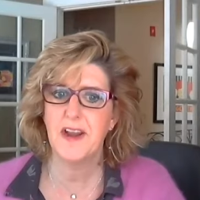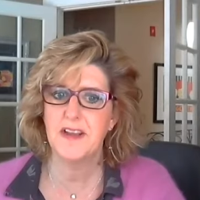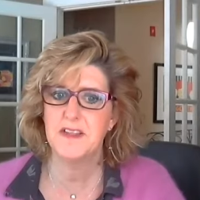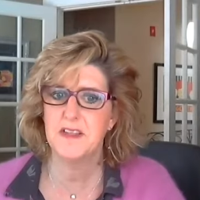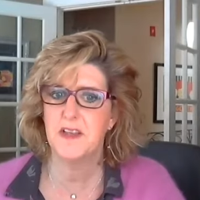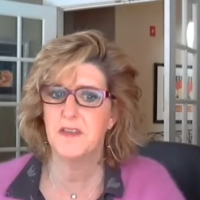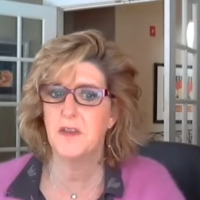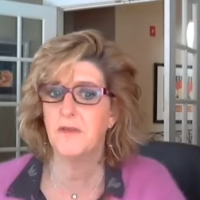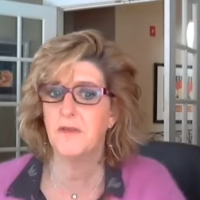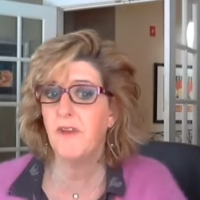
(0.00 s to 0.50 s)
I
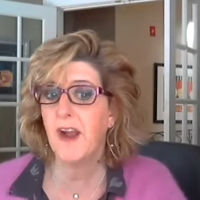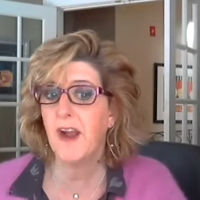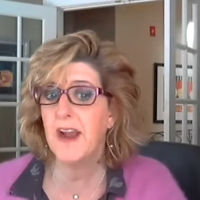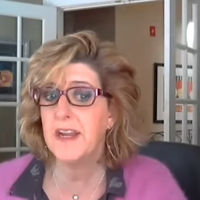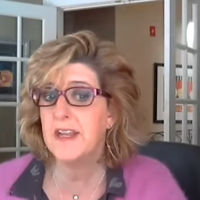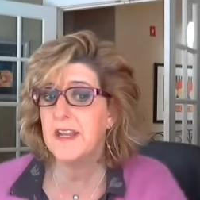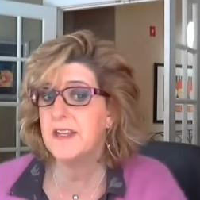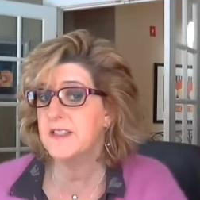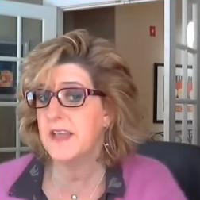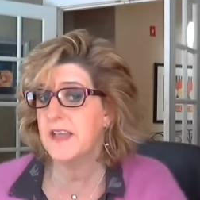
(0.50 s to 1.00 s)
said the
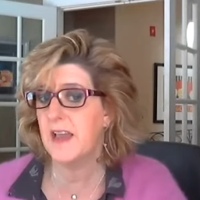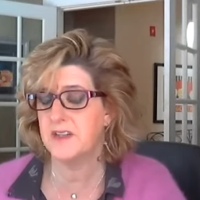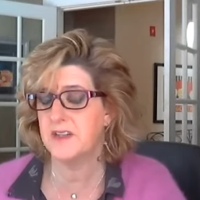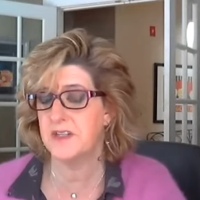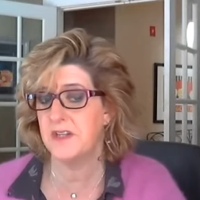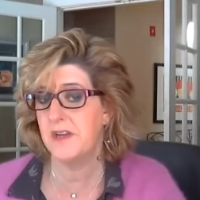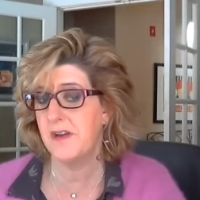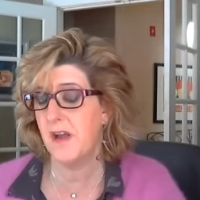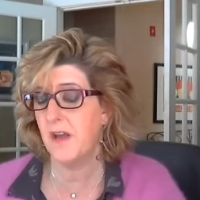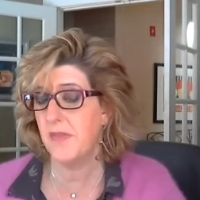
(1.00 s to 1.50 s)
writing is
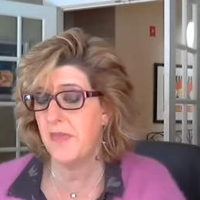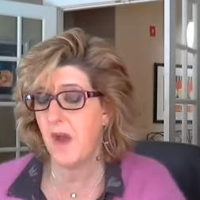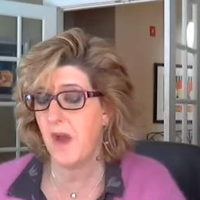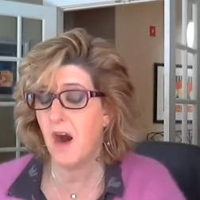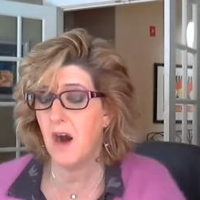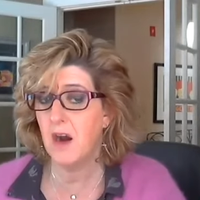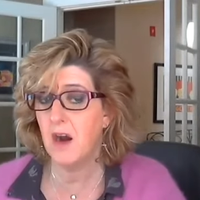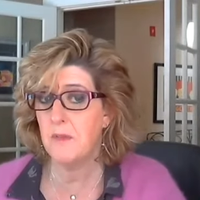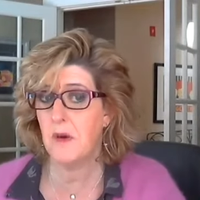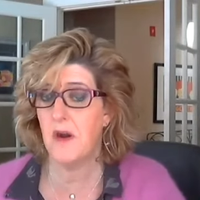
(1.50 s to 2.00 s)
actually not the
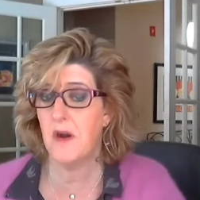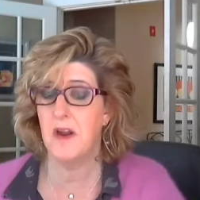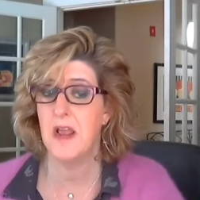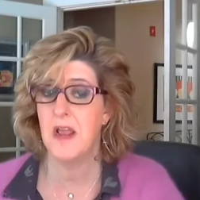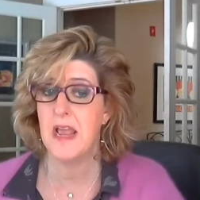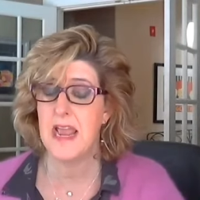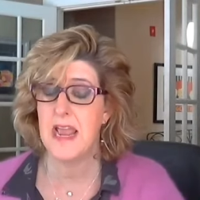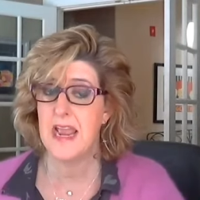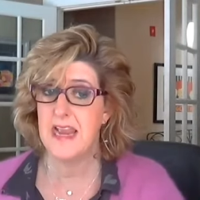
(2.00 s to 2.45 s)
hard part.